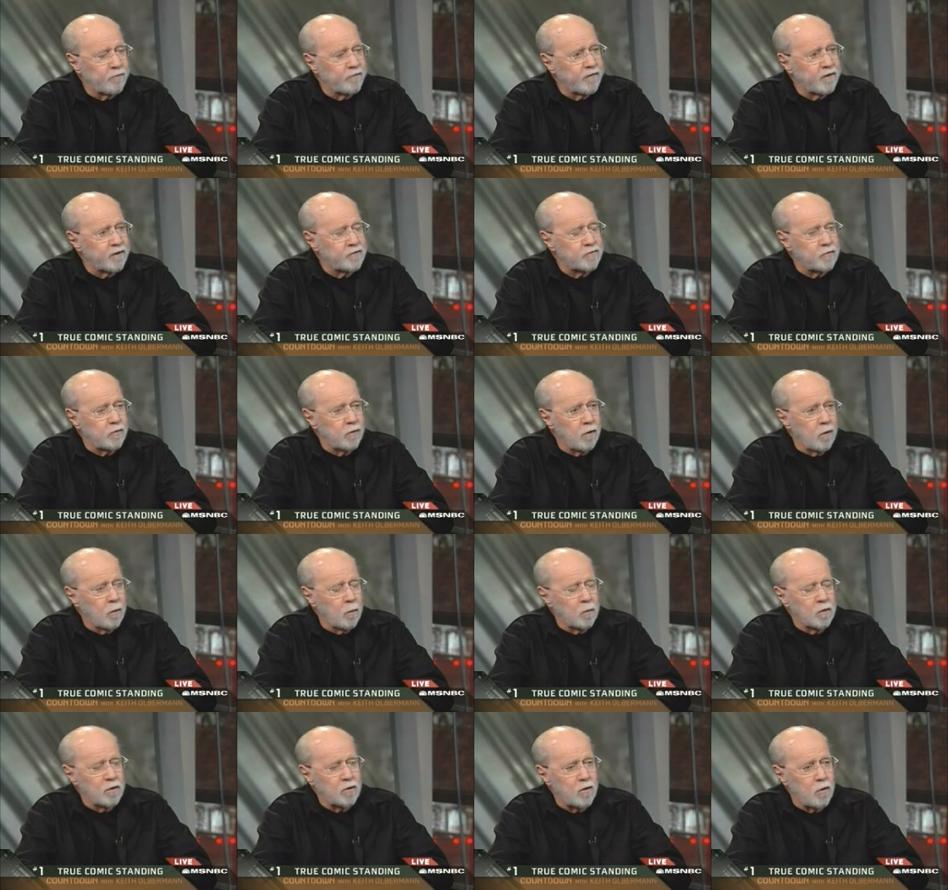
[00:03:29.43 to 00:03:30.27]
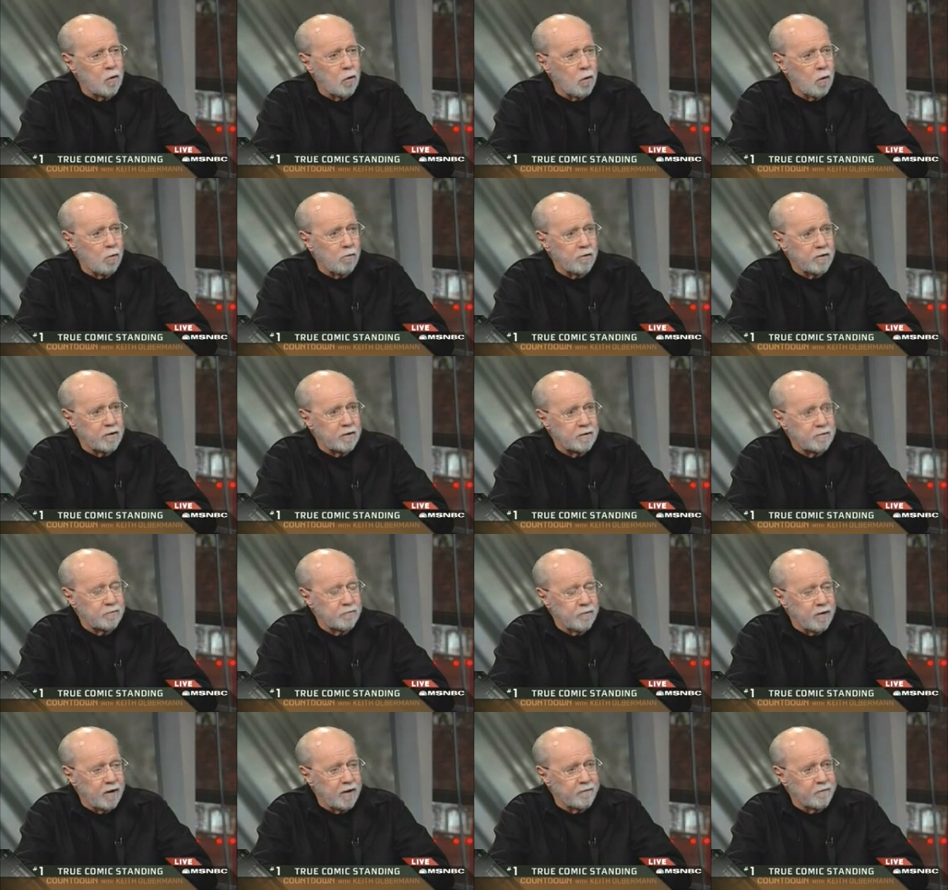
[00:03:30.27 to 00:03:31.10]
Professor Irwin
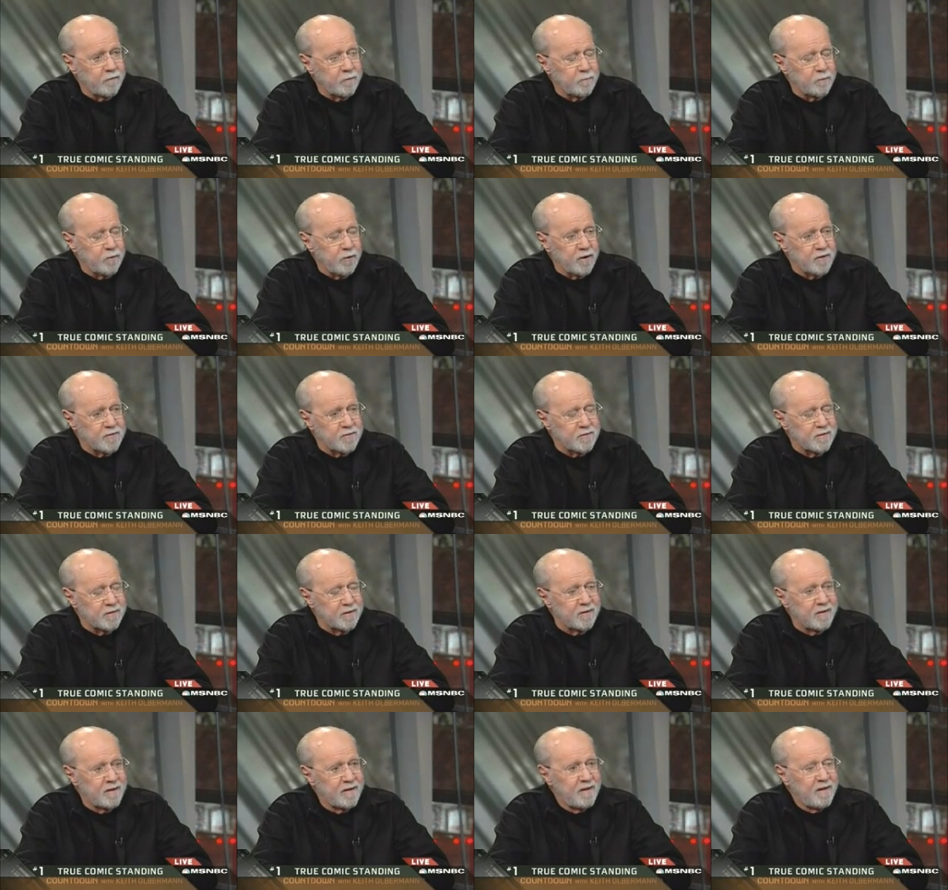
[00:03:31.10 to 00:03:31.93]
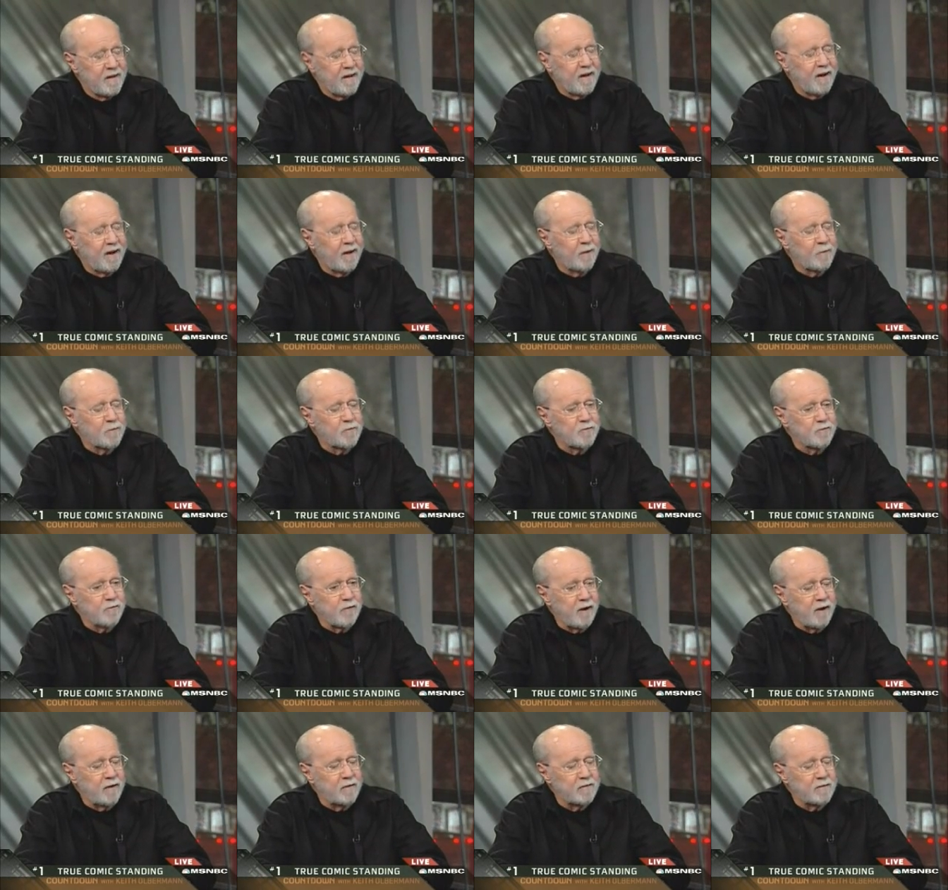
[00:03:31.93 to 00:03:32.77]
Corey ran for president. And I was
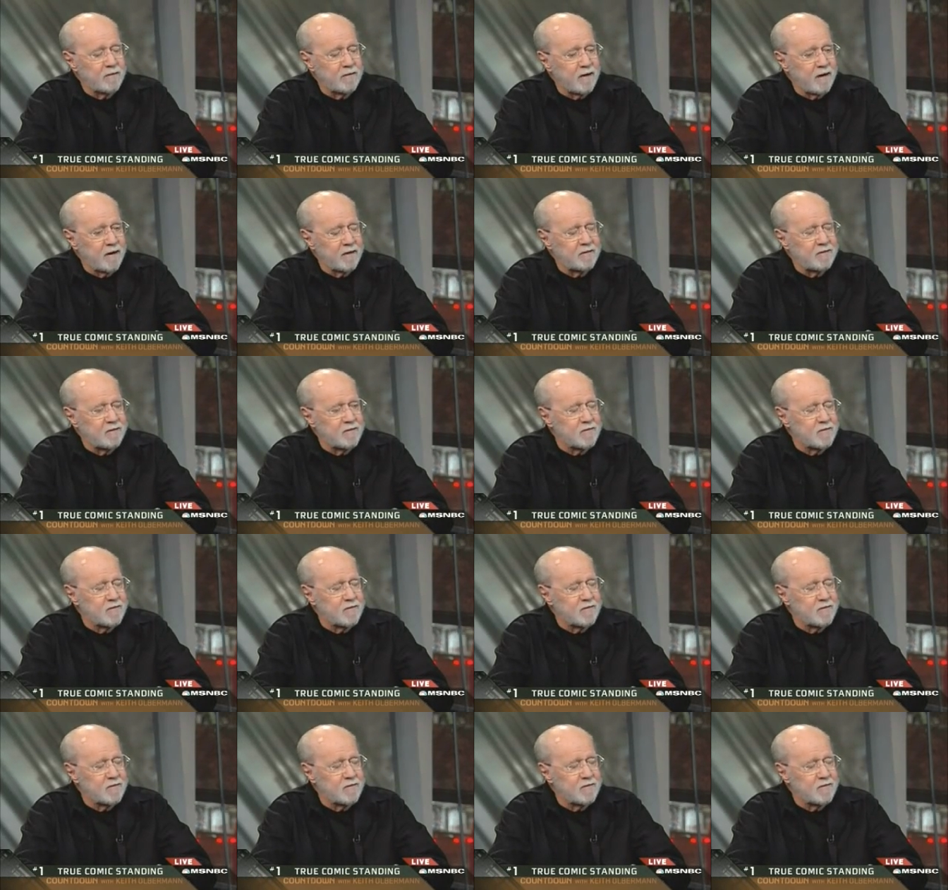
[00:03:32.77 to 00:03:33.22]
around in